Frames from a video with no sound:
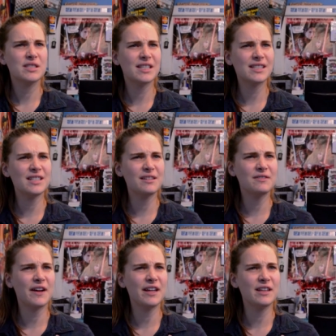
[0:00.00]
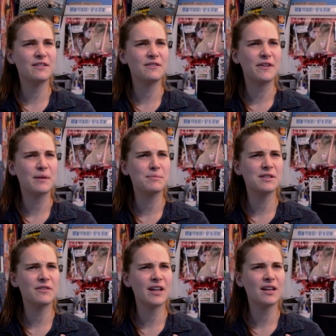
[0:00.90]
Nixon a violent Fens
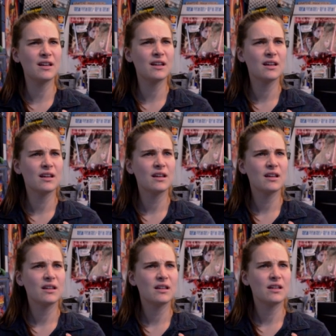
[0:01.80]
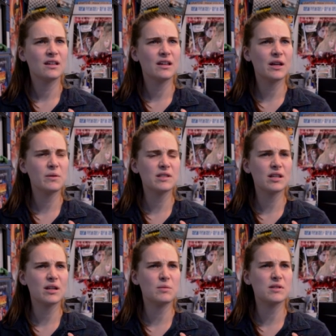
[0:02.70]
fan? I always
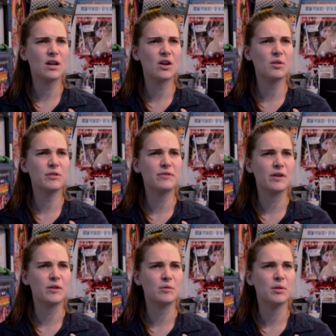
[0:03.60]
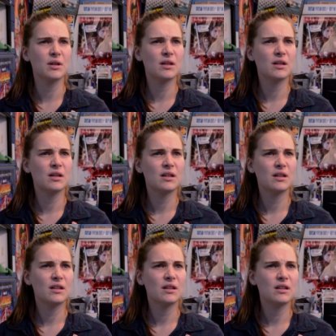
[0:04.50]
thought he was a homophobe.
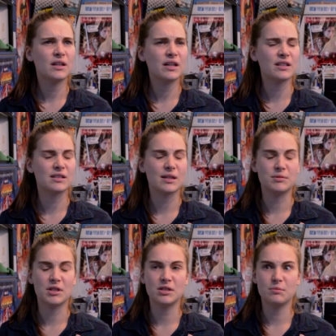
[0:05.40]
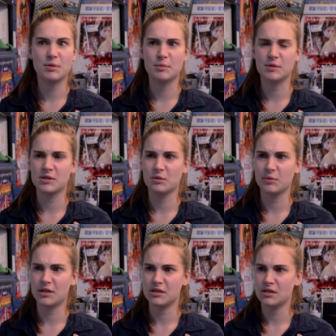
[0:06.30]
I gotta stop judging people so
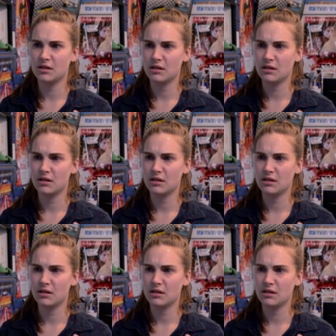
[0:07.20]
much.